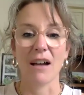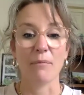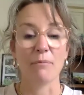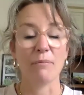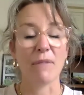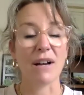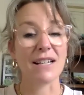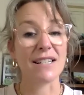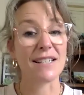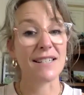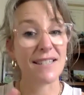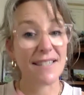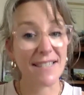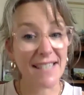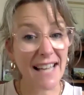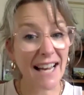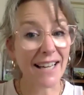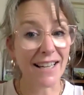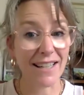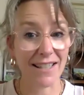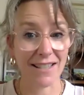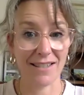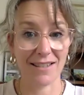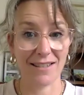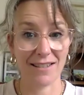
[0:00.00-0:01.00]
My
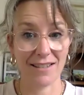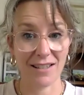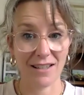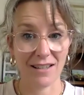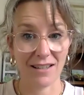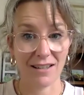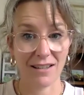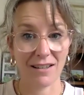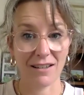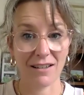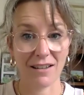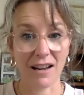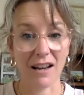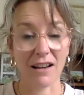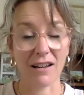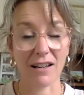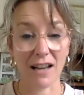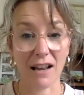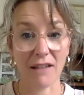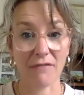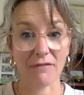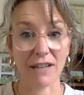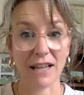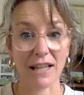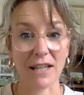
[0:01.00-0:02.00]
second
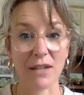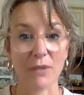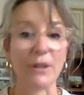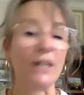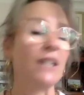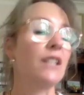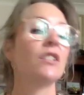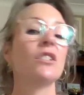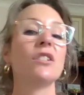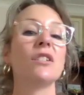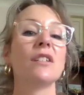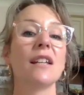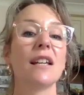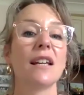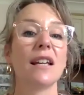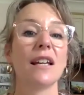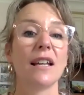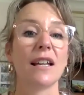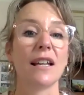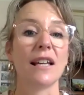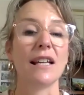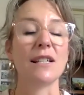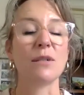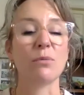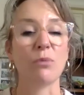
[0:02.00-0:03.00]
love language
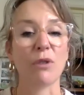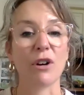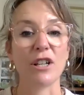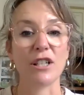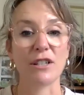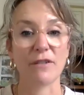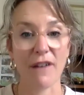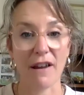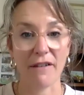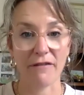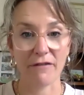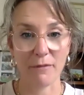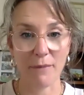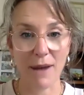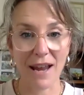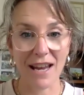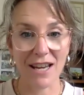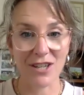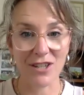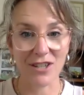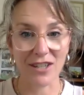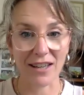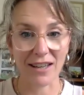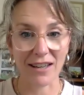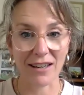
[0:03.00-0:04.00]
is words of
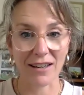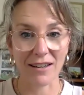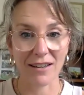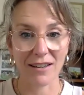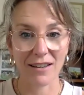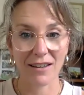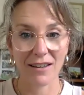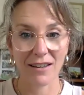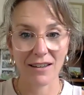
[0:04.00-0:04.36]
affirmation.